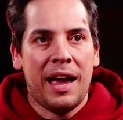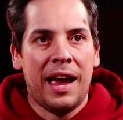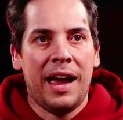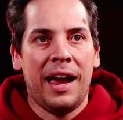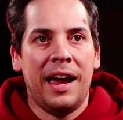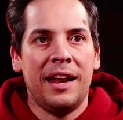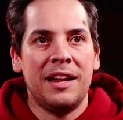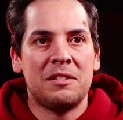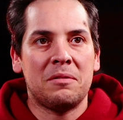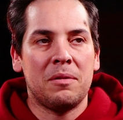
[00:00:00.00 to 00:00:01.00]
and
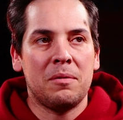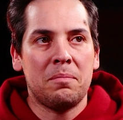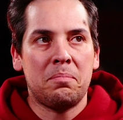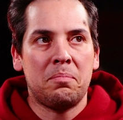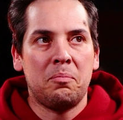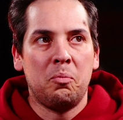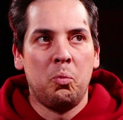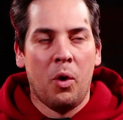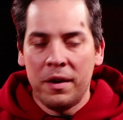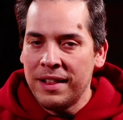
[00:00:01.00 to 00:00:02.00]
it's
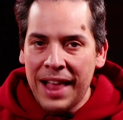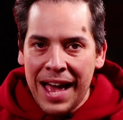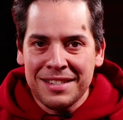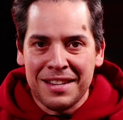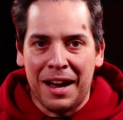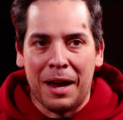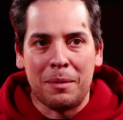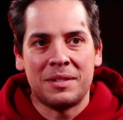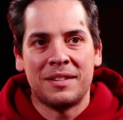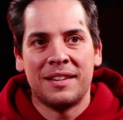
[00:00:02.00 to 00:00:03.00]
one of the last
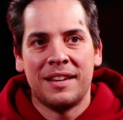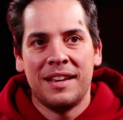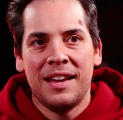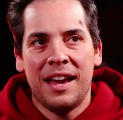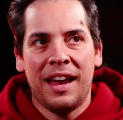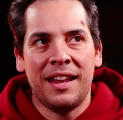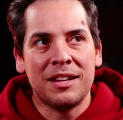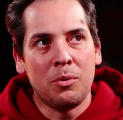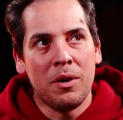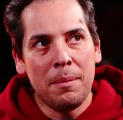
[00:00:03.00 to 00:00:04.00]
times. And
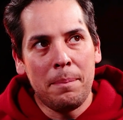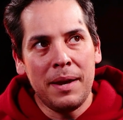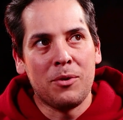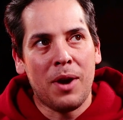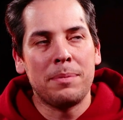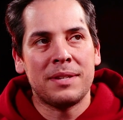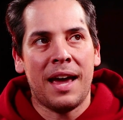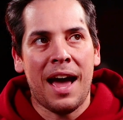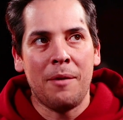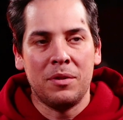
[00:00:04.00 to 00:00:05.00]
that's one of the big gripes I
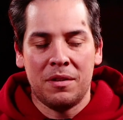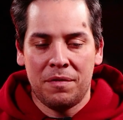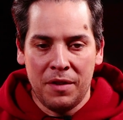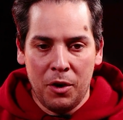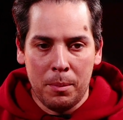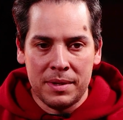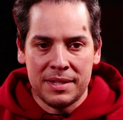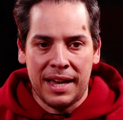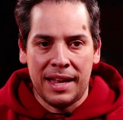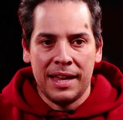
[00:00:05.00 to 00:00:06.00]
have with the film,
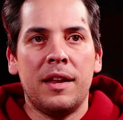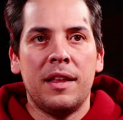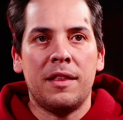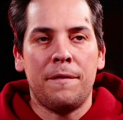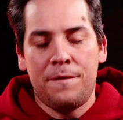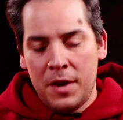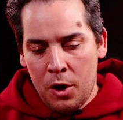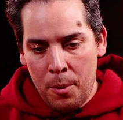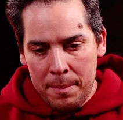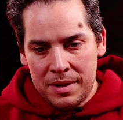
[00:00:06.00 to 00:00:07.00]
is that the
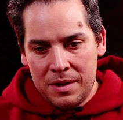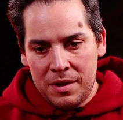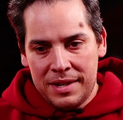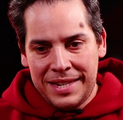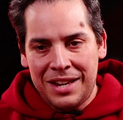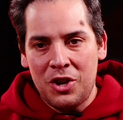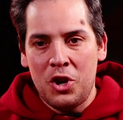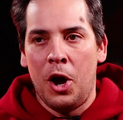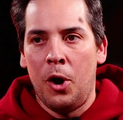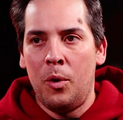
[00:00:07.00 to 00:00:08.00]
film didn't
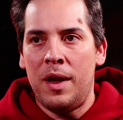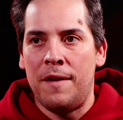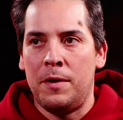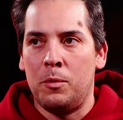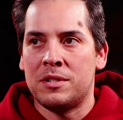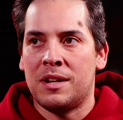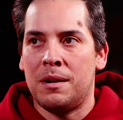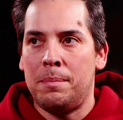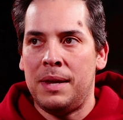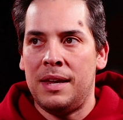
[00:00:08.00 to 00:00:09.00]
know if it was going
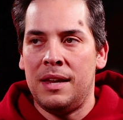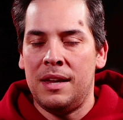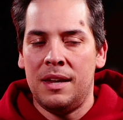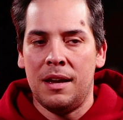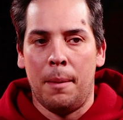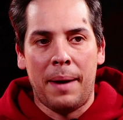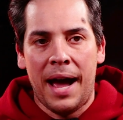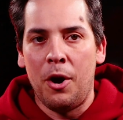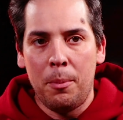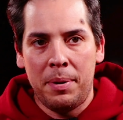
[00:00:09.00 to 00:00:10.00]
to be a
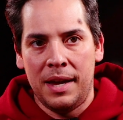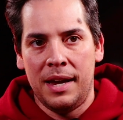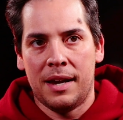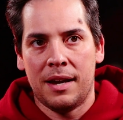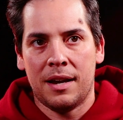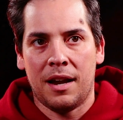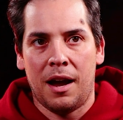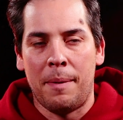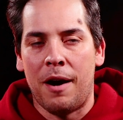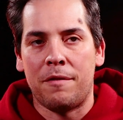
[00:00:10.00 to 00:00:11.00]
biopic
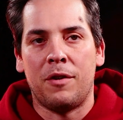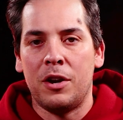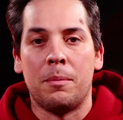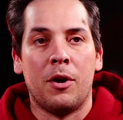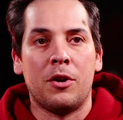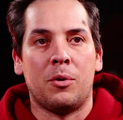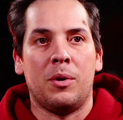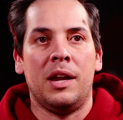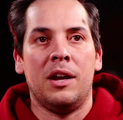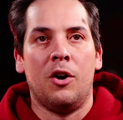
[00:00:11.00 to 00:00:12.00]
about Freddie
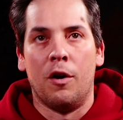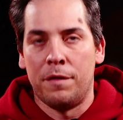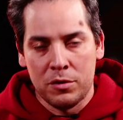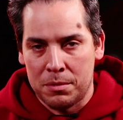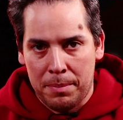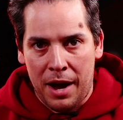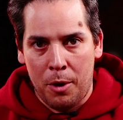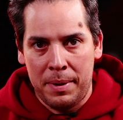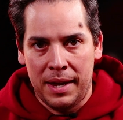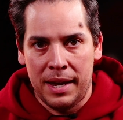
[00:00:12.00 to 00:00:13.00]
Mercury or if it was a
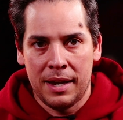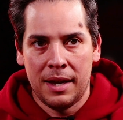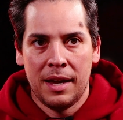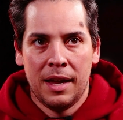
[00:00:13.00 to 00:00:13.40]
biopic